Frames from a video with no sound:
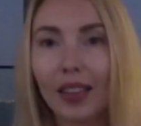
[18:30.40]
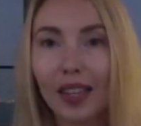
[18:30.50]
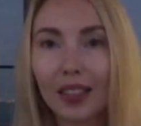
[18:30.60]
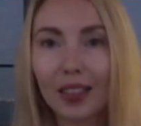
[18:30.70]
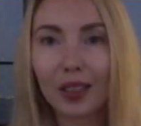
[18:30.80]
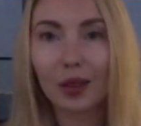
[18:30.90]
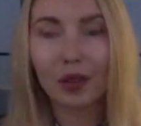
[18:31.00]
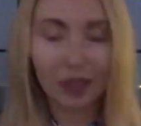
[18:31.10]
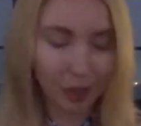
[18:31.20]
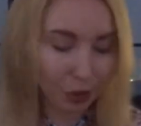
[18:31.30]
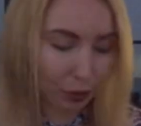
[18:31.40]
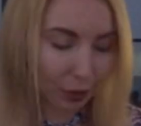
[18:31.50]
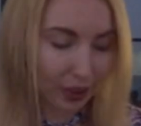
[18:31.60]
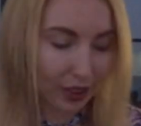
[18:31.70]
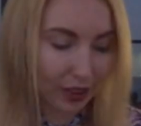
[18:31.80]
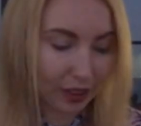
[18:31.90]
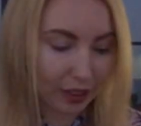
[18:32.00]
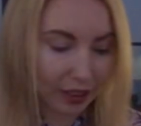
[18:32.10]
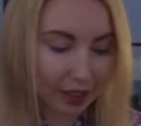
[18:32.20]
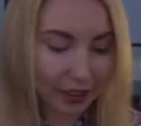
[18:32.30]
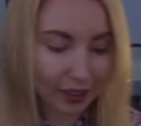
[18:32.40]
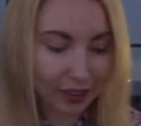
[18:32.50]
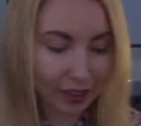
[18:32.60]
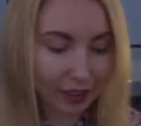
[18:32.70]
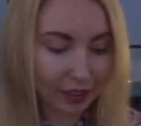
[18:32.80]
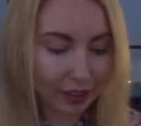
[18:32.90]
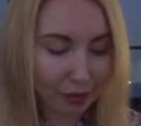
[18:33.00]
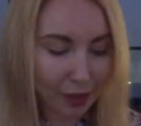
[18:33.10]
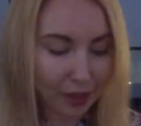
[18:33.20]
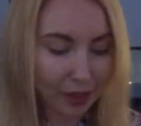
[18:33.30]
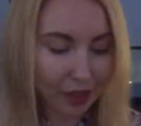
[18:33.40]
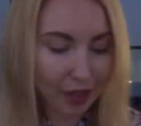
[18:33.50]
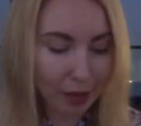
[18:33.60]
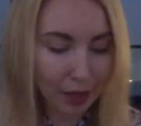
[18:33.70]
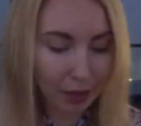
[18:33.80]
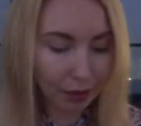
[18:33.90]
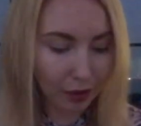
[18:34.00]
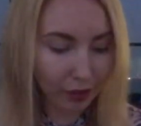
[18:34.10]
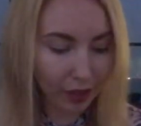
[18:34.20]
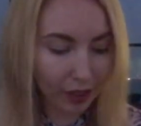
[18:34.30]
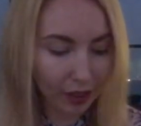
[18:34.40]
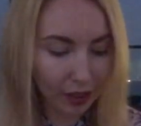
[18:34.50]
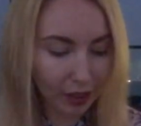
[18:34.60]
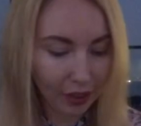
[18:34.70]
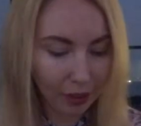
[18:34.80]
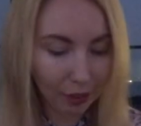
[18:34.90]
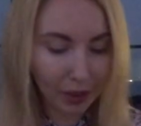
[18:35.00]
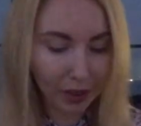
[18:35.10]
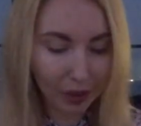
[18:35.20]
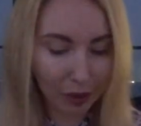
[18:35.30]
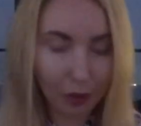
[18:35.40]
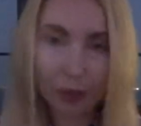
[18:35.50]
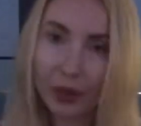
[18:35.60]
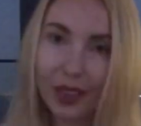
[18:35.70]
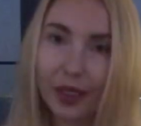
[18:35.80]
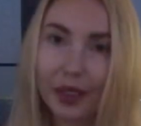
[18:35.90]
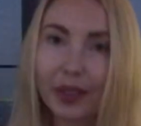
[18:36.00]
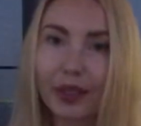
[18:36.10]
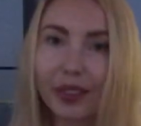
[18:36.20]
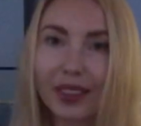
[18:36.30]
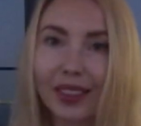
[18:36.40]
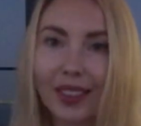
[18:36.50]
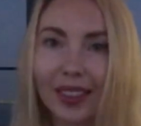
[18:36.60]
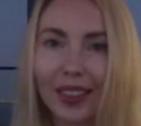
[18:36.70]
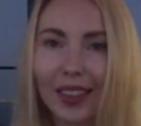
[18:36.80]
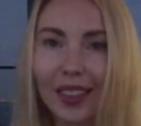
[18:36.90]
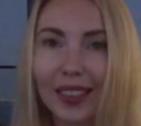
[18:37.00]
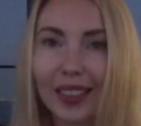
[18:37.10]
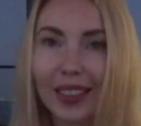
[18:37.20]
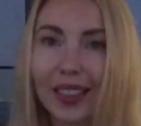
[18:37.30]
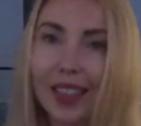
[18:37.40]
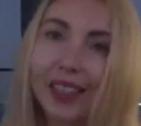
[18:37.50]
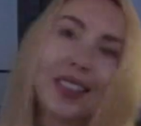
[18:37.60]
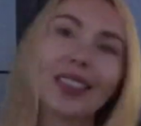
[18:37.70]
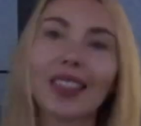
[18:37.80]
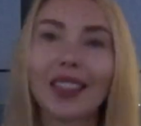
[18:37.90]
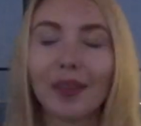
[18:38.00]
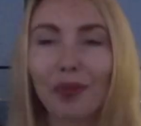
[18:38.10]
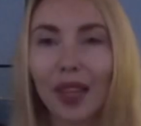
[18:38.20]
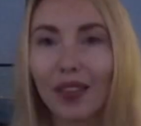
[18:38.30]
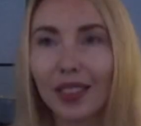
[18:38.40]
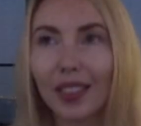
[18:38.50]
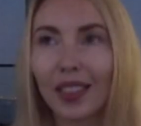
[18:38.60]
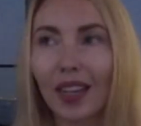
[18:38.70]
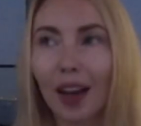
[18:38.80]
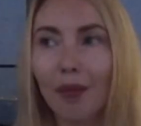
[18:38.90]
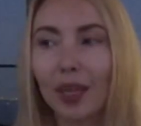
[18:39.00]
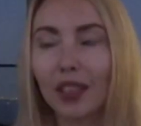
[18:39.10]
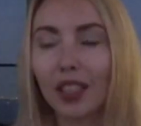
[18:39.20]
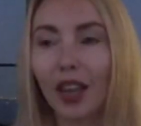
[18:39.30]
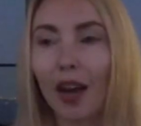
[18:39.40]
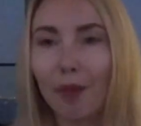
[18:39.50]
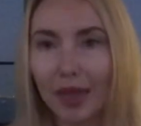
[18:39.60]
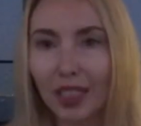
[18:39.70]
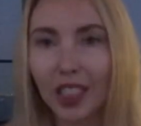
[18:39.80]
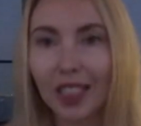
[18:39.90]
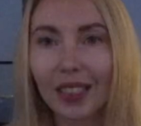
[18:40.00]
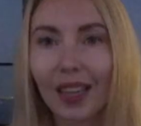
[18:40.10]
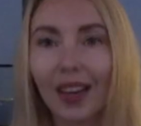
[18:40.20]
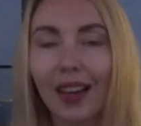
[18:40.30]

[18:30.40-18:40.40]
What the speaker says: tennis court, jacuzzi, restaurants, Armani club, atmosphere, meeting rooms. So yeah, I think that's everything I mentioned.